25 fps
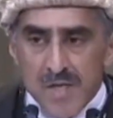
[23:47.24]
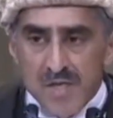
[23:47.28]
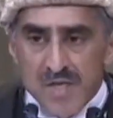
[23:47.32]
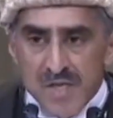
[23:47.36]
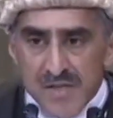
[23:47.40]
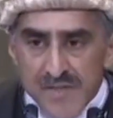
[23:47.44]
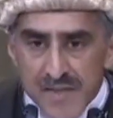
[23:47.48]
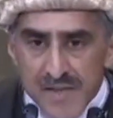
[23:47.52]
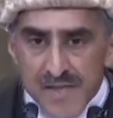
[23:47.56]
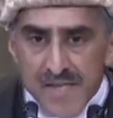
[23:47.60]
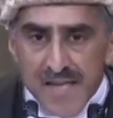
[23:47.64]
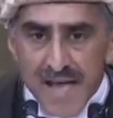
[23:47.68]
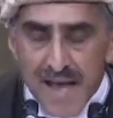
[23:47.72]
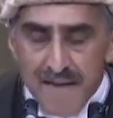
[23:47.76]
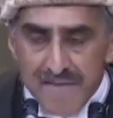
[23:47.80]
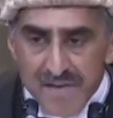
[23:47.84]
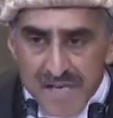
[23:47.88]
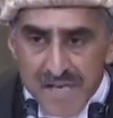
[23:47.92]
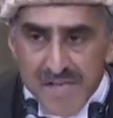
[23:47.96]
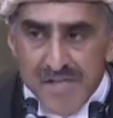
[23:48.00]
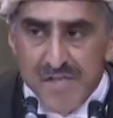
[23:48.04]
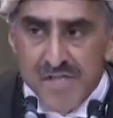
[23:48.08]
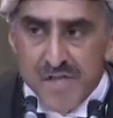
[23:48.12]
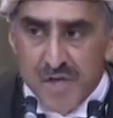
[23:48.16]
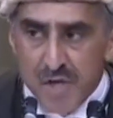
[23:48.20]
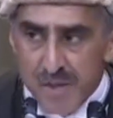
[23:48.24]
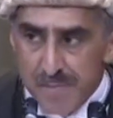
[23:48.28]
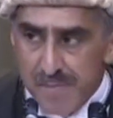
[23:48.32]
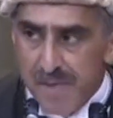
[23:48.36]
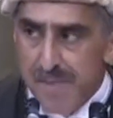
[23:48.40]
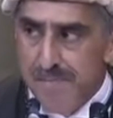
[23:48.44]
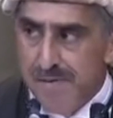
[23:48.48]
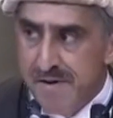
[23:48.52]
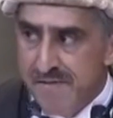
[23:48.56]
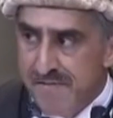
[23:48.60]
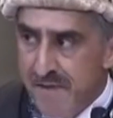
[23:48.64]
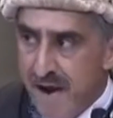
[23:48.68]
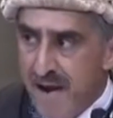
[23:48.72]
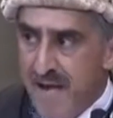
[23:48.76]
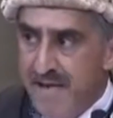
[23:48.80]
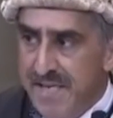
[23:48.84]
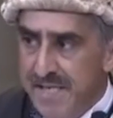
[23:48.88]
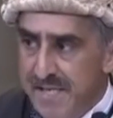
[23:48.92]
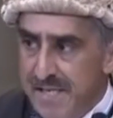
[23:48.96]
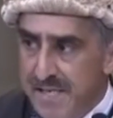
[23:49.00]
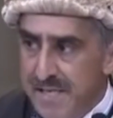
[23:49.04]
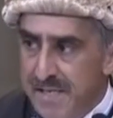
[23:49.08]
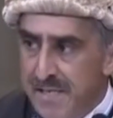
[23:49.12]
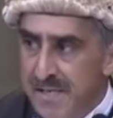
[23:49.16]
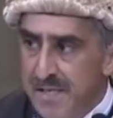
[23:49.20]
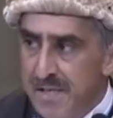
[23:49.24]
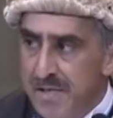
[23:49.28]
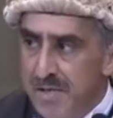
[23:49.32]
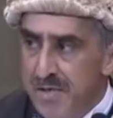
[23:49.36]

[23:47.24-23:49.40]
so that the evidence could be provided